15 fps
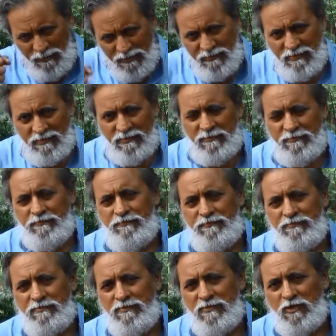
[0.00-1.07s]
it.
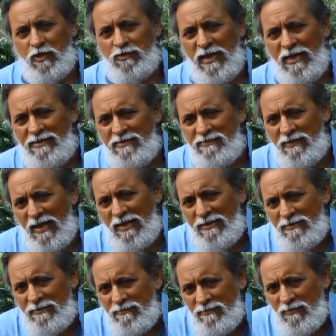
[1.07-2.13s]
Now that design
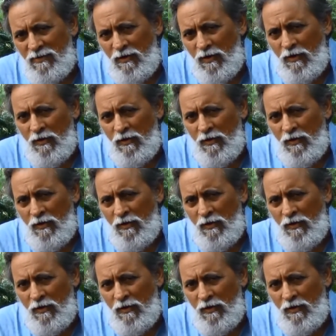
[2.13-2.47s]
of